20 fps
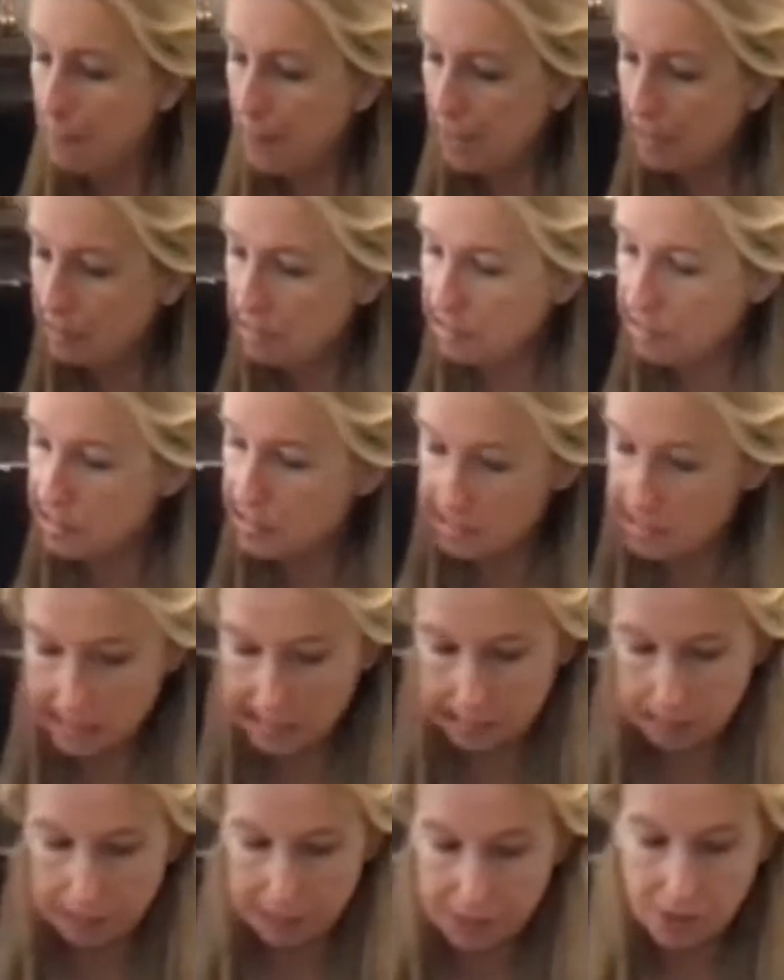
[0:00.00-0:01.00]
Oh,
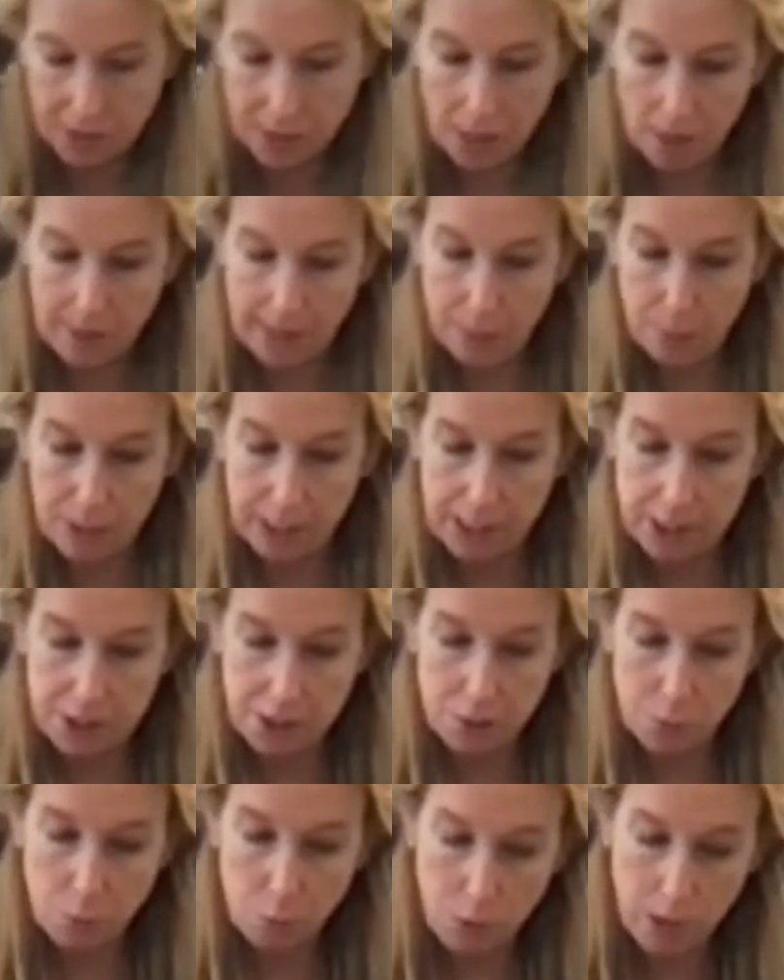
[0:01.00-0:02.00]
thanks. Yeah. Okay, we're gonna
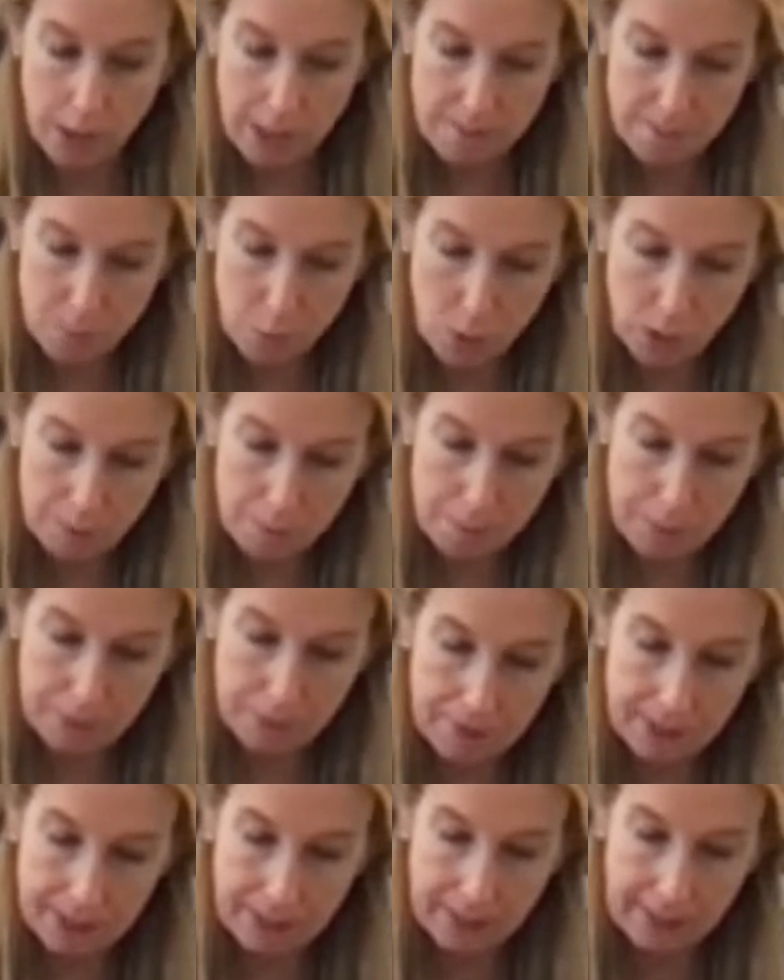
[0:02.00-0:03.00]
do one more.
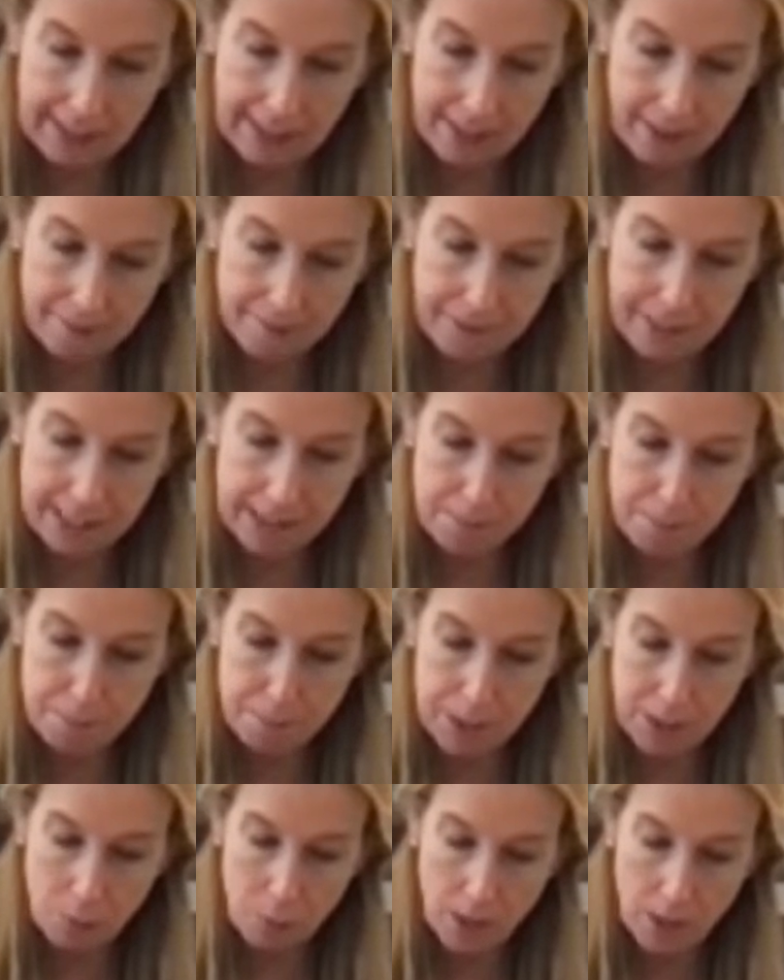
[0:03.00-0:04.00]
gonna gotta find a
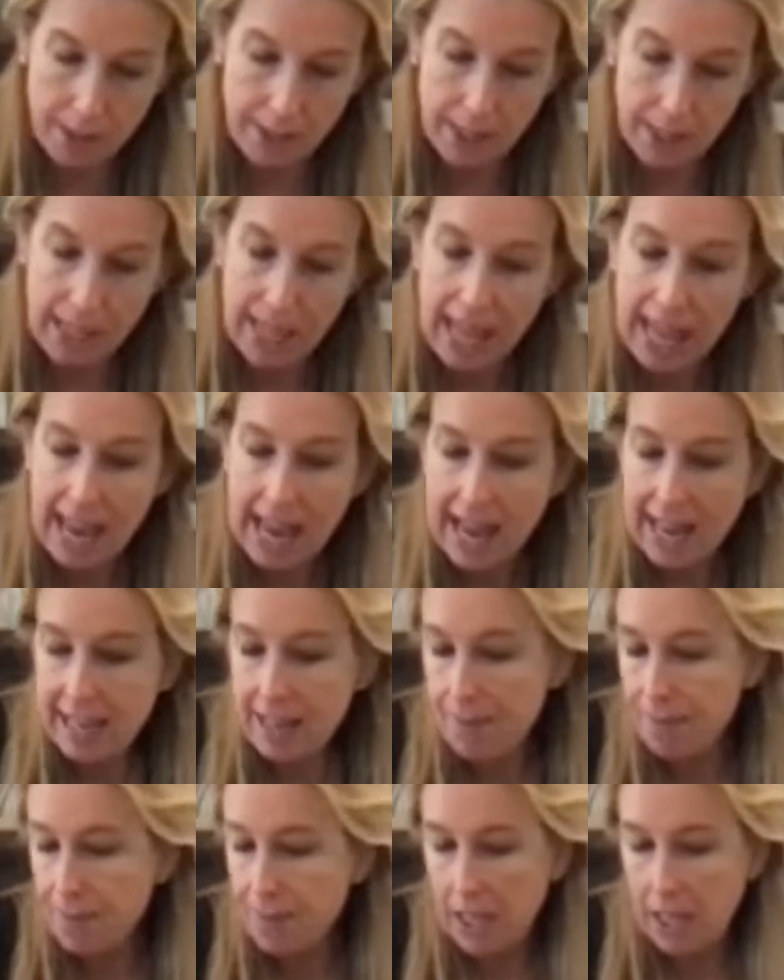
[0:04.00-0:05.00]
big one,
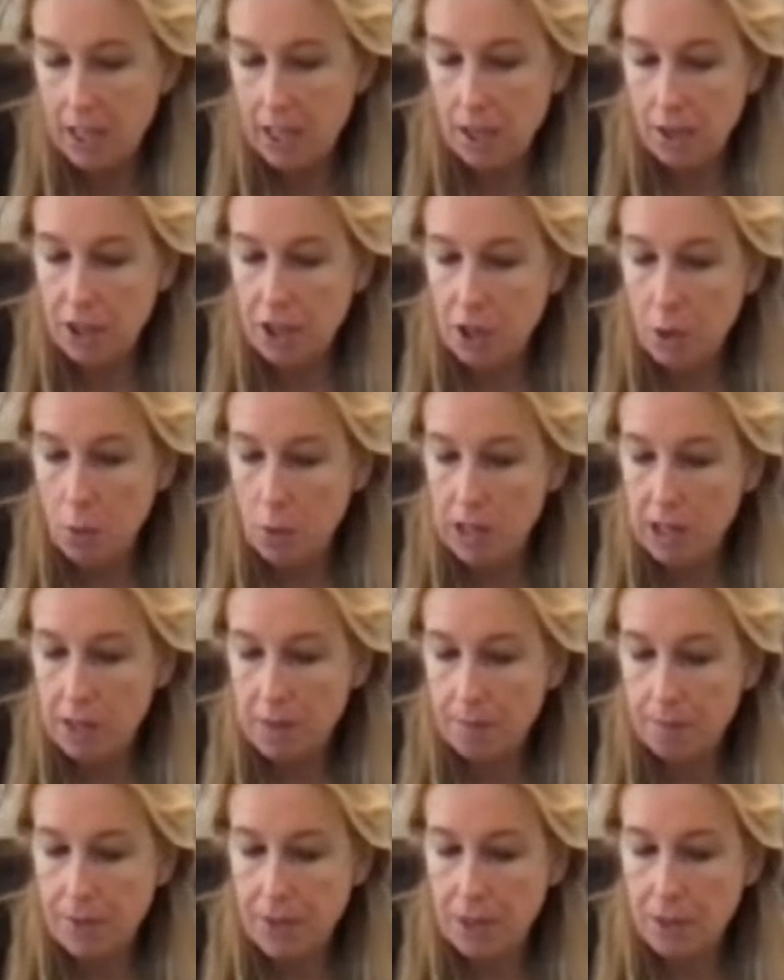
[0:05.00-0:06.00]
and you don't want
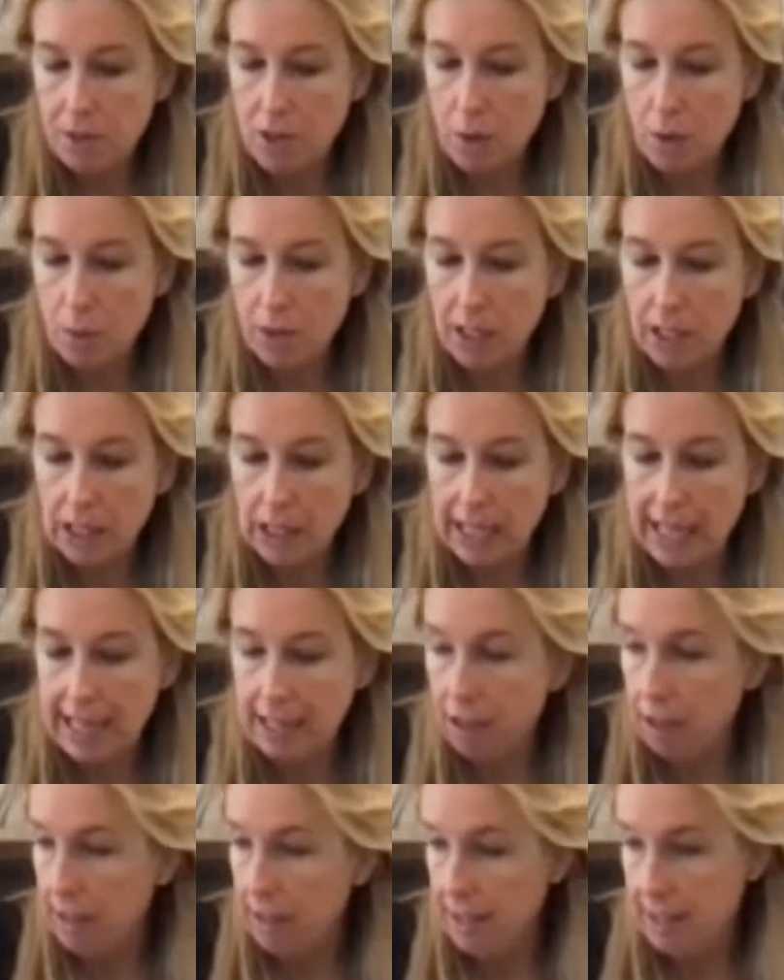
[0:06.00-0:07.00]
to
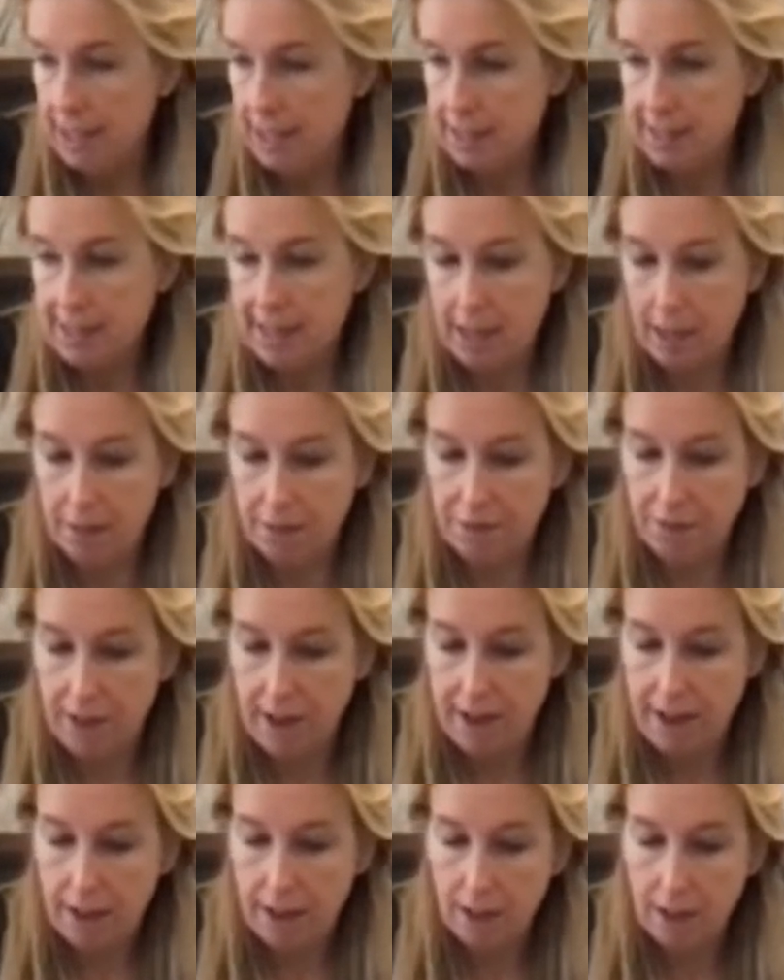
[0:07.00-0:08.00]
layer in this air
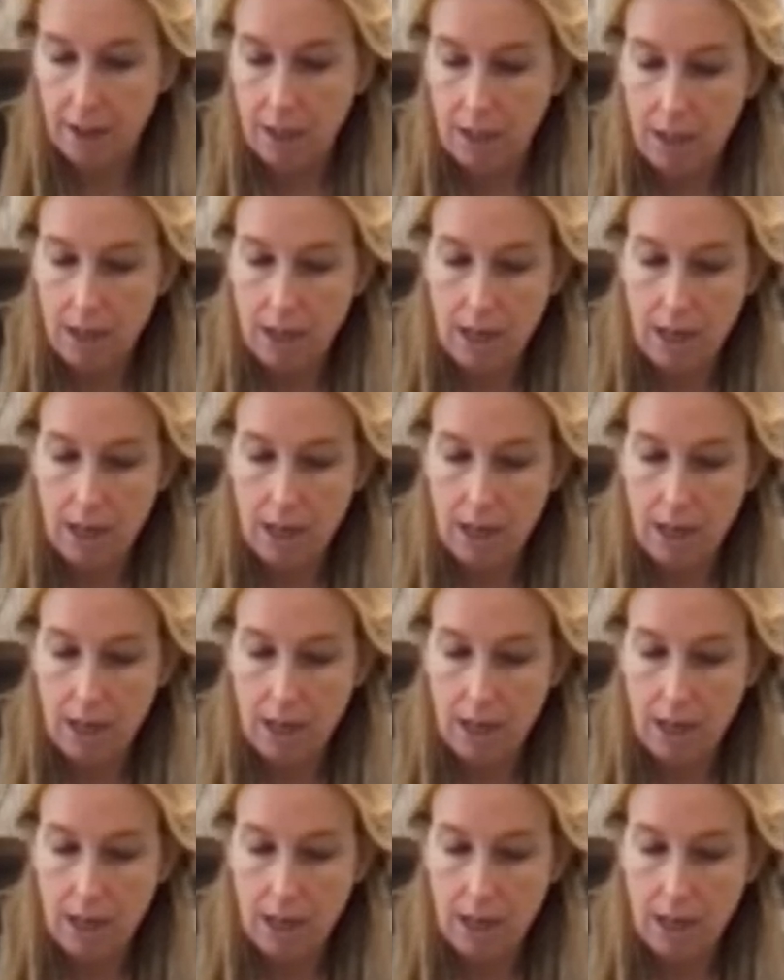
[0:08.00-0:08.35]
fryer.